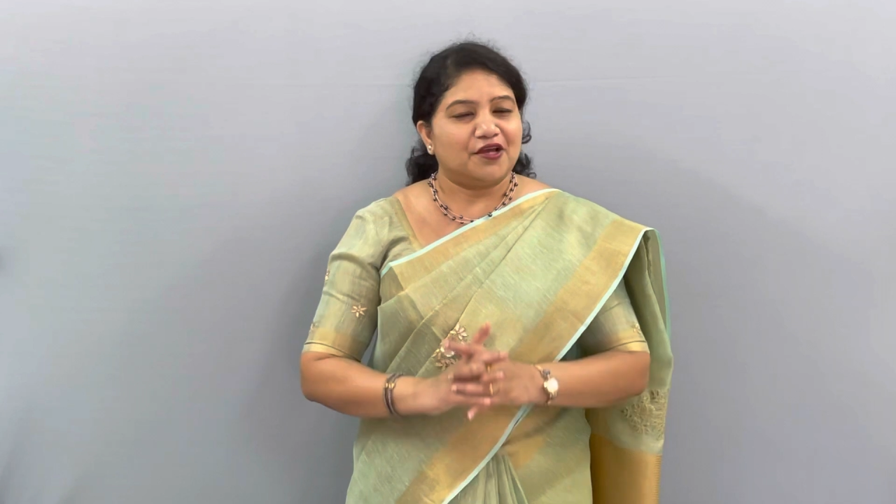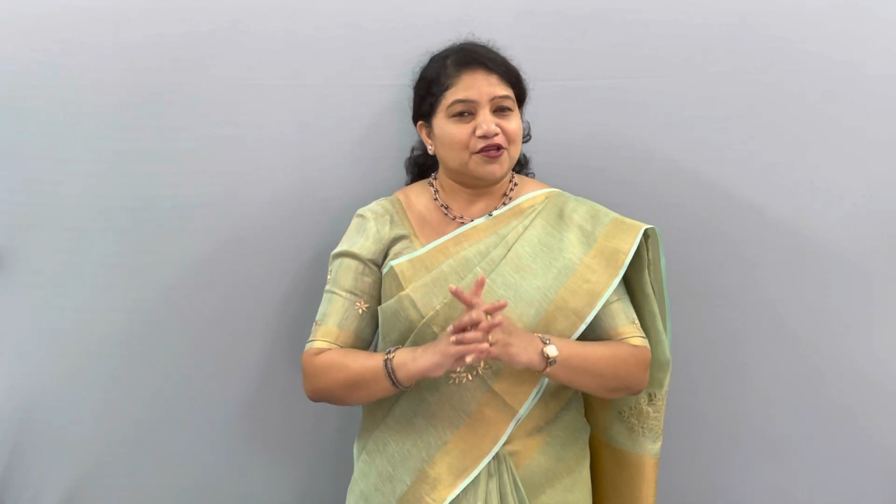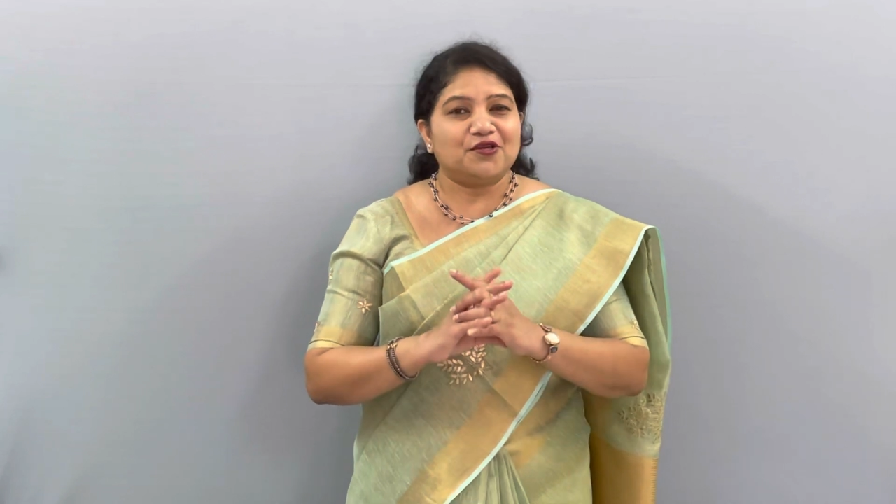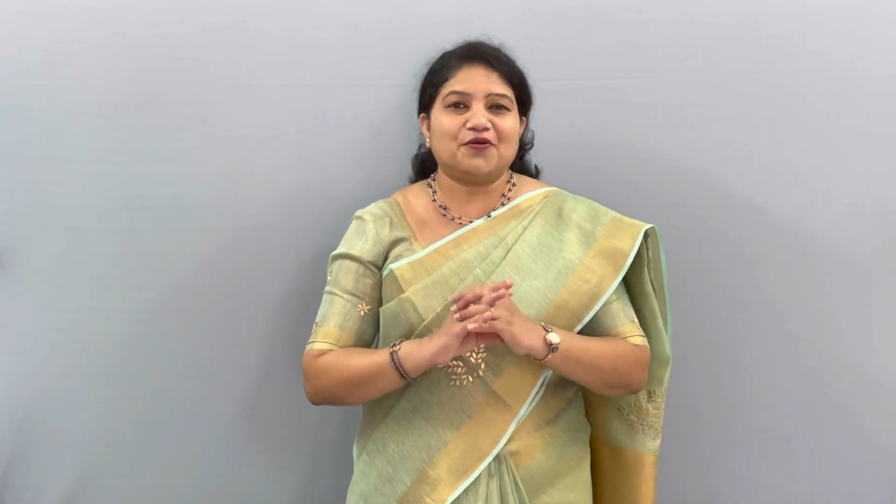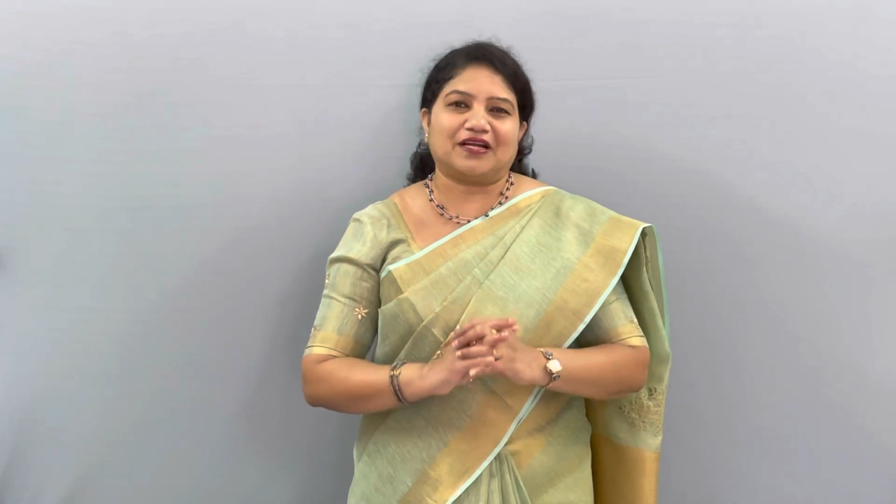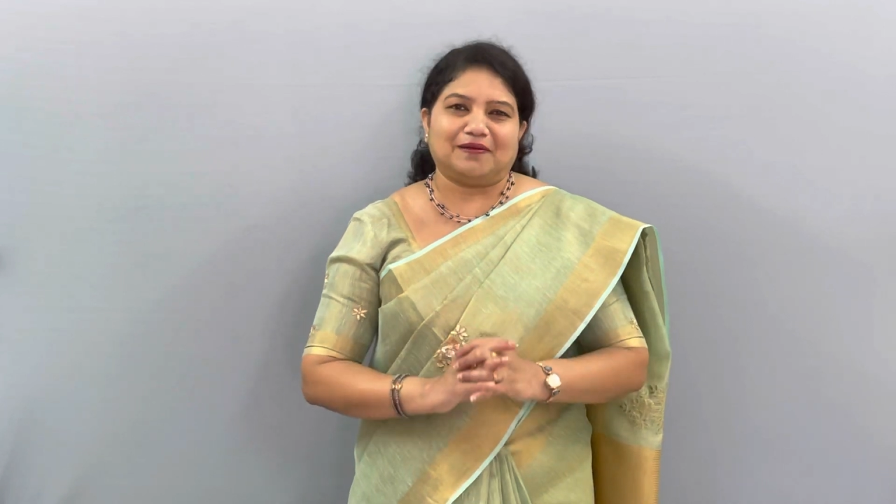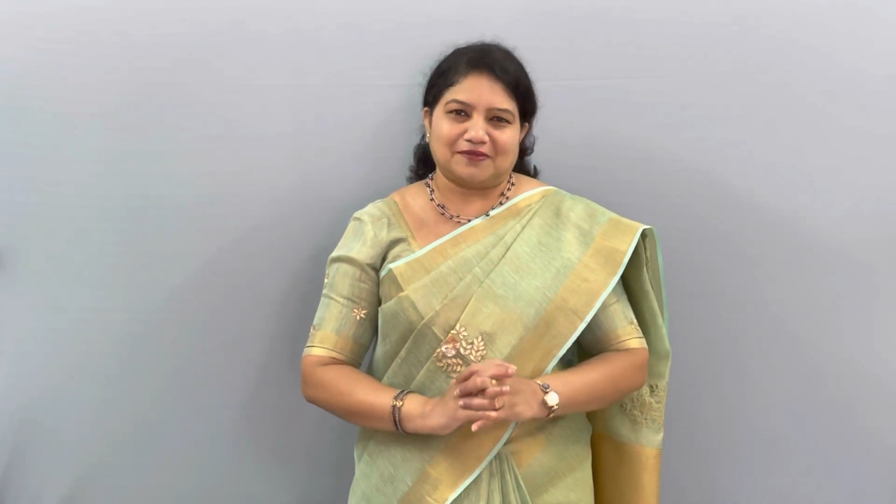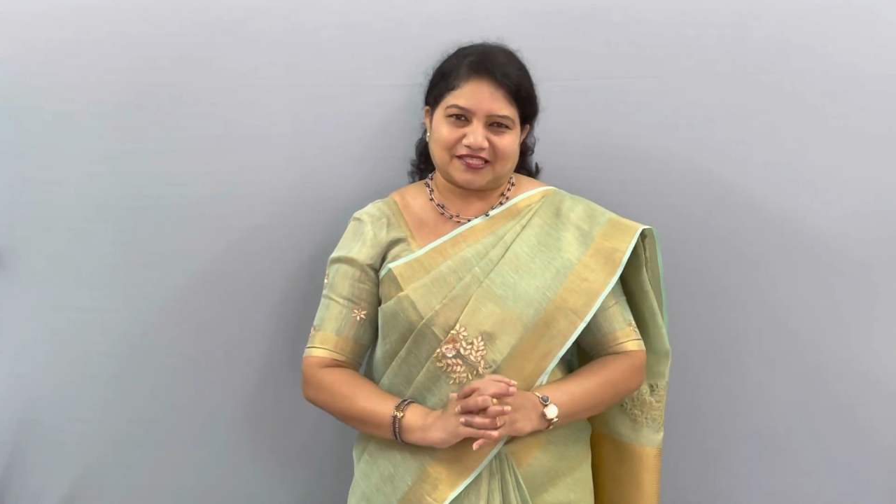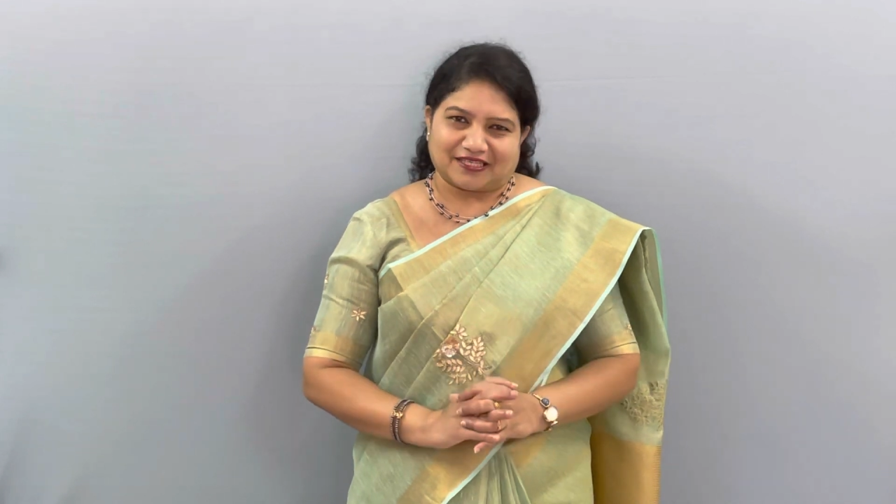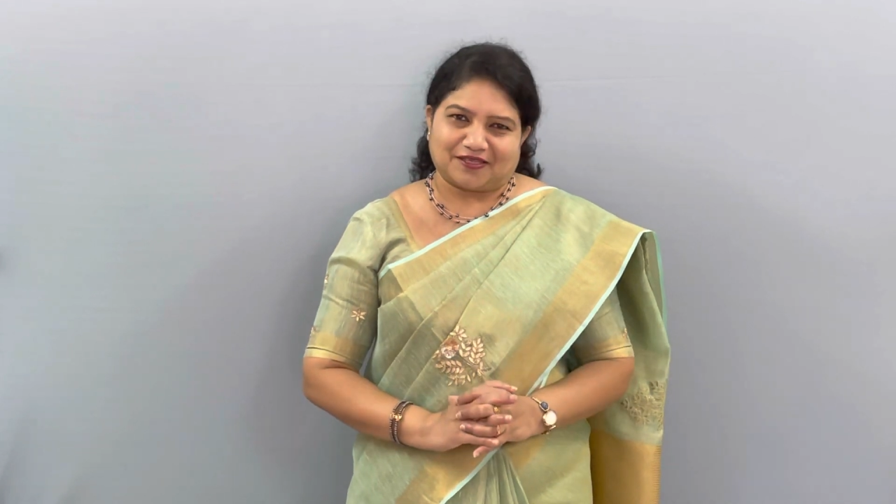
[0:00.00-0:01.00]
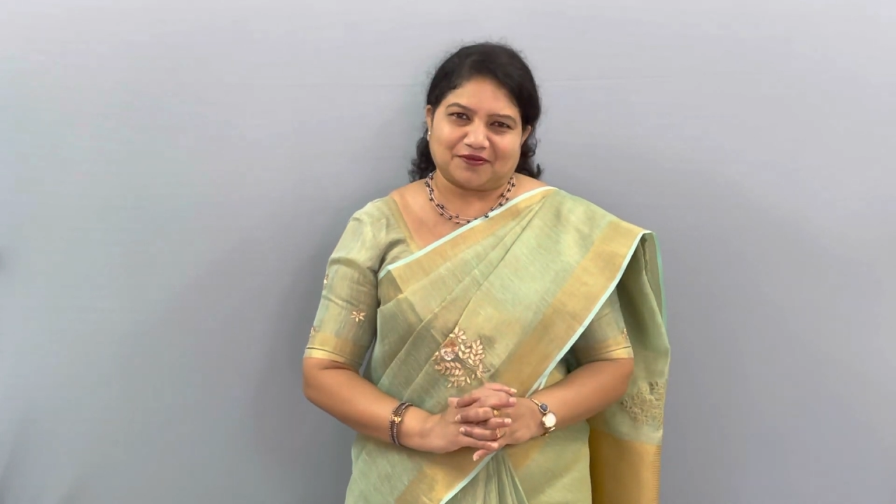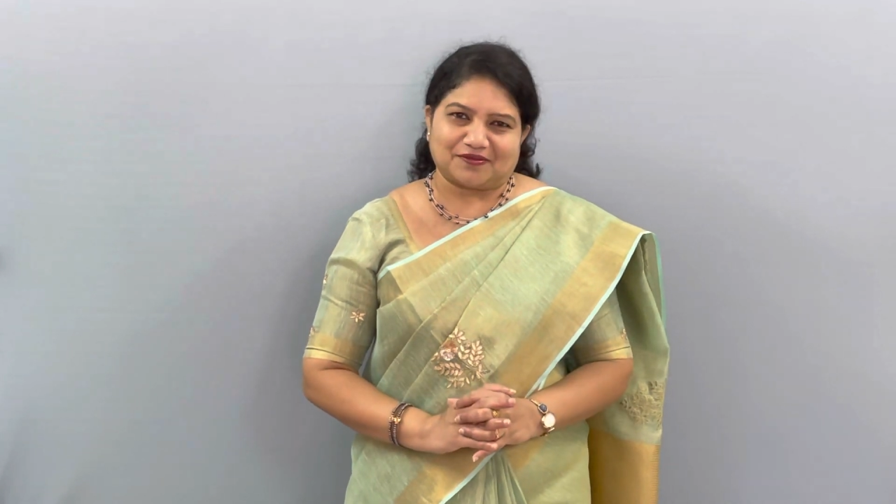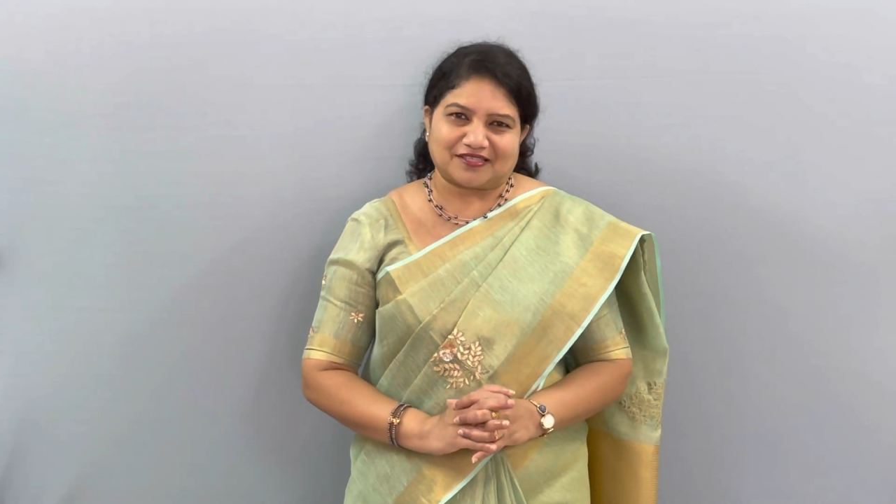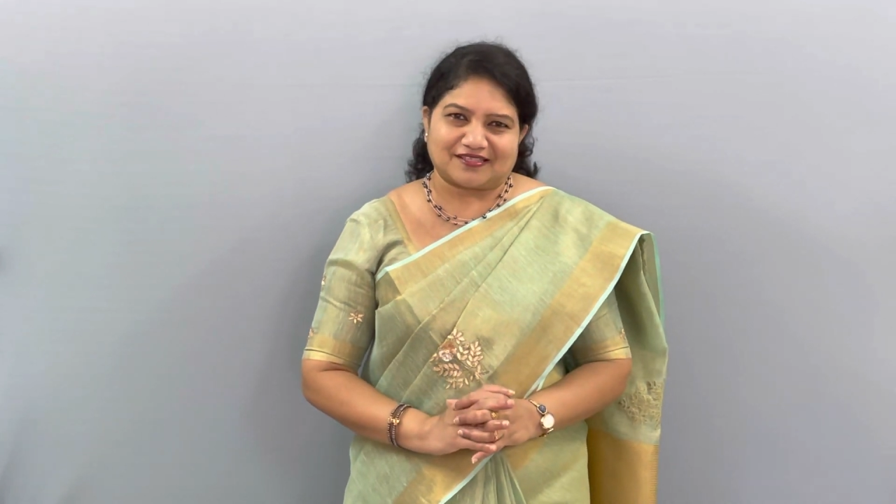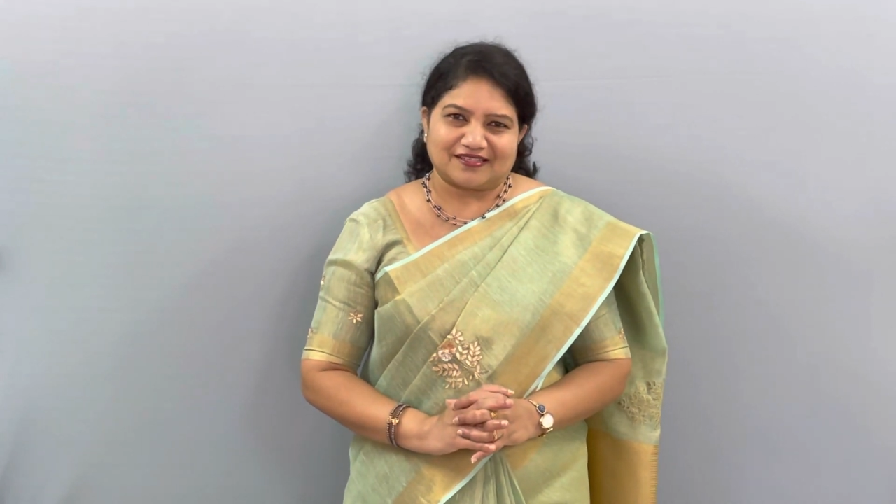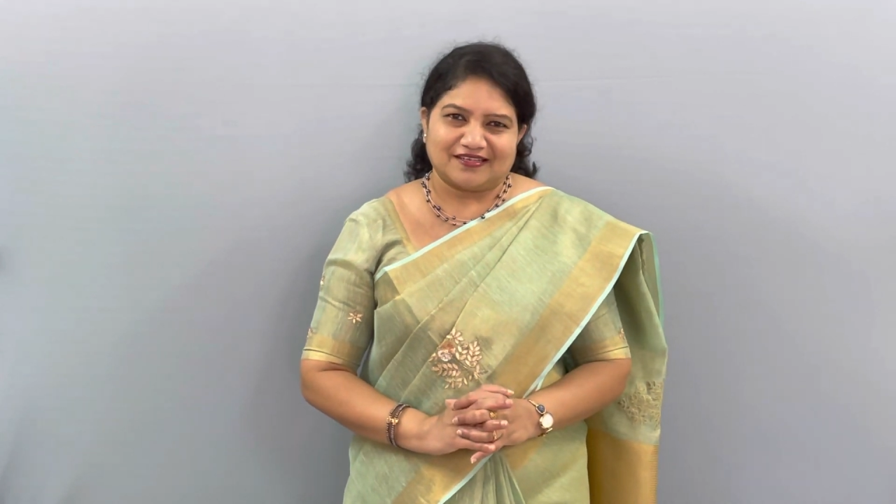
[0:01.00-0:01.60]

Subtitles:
your MCQs.